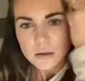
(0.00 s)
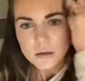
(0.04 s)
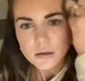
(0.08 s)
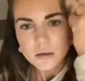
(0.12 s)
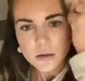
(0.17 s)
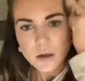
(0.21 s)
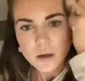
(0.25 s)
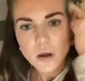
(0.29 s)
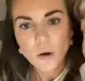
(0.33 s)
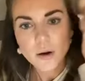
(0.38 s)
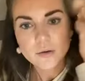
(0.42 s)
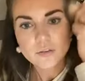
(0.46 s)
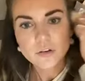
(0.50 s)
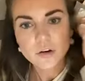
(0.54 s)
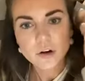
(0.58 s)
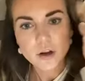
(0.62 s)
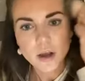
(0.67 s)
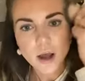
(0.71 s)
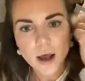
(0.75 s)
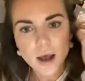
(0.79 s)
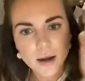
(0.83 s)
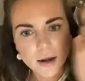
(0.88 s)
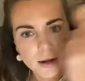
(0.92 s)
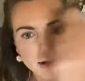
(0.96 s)
Oh, I
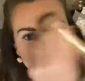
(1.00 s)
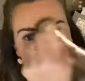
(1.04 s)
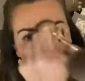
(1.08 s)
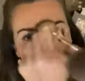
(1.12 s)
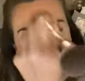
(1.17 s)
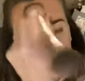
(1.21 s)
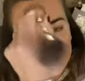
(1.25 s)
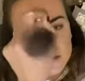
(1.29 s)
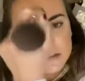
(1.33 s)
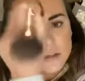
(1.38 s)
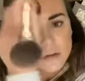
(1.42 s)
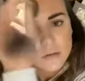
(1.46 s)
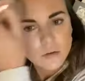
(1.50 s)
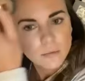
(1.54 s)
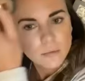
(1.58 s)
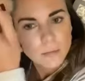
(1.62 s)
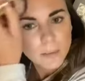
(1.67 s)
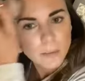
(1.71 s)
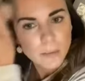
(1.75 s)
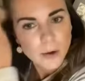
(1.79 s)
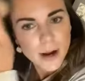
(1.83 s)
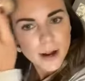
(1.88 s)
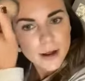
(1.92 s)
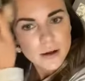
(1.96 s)
forgot I got that stuff on my
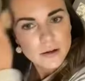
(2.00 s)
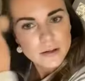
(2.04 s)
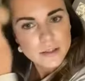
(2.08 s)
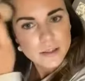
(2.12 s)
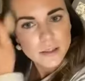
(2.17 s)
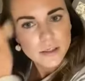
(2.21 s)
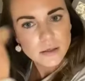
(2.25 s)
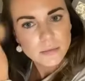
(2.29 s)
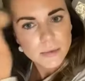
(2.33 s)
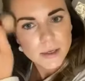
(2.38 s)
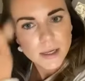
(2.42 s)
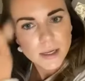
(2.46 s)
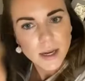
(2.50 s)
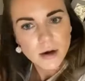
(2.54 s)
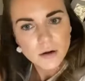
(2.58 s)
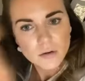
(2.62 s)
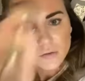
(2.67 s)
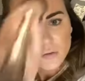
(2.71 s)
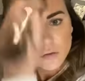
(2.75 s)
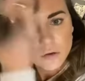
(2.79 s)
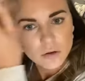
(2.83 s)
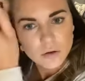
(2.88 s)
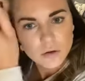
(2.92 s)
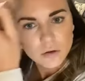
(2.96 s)
brows. I need to be
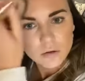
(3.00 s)
careful.